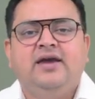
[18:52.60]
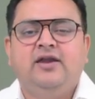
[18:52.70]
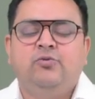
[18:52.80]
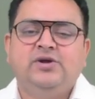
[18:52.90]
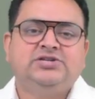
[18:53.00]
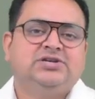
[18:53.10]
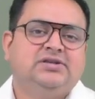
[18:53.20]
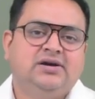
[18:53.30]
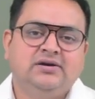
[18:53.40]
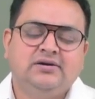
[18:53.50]
in
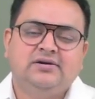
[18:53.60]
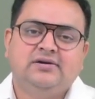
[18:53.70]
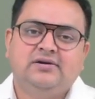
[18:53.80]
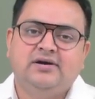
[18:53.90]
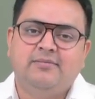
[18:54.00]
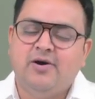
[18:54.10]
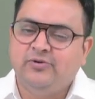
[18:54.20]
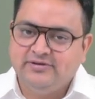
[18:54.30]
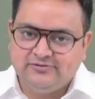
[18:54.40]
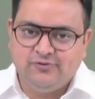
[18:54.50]
which the
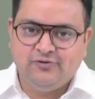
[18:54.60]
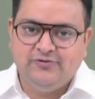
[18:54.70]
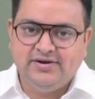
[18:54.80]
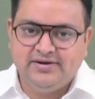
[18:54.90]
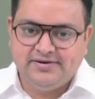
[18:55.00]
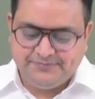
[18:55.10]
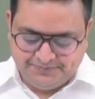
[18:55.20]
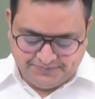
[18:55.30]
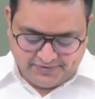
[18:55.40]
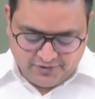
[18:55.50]
amount is forfeited.
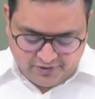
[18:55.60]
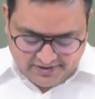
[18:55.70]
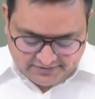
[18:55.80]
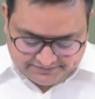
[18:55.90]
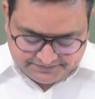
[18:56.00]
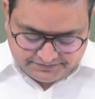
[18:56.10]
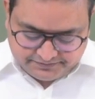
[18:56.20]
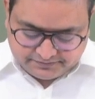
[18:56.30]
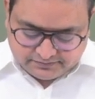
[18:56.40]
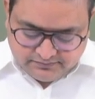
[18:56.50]
Got it?
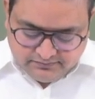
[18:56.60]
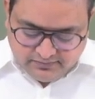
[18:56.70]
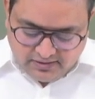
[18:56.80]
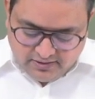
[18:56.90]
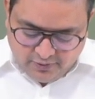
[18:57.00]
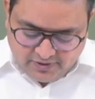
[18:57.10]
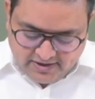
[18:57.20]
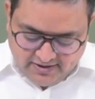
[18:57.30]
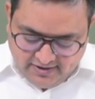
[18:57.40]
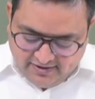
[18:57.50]

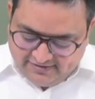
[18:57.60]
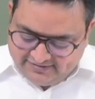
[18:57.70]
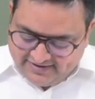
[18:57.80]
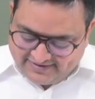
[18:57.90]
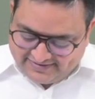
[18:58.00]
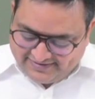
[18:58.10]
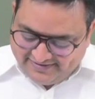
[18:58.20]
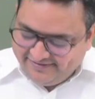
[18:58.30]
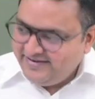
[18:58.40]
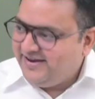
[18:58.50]
Okay. Sixth,
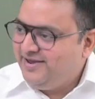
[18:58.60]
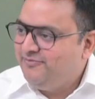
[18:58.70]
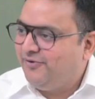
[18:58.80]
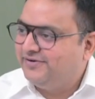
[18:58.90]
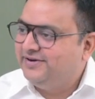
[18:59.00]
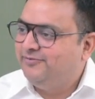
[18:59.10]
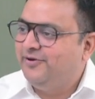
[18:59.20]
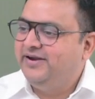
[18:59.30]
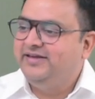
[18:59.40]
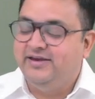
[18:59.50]
very important
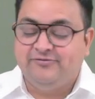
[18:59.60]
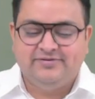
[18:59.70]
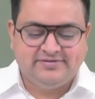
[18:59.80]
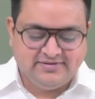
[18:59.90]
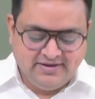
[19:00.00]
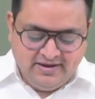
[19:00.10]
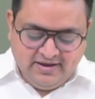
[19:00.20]
point, gifts.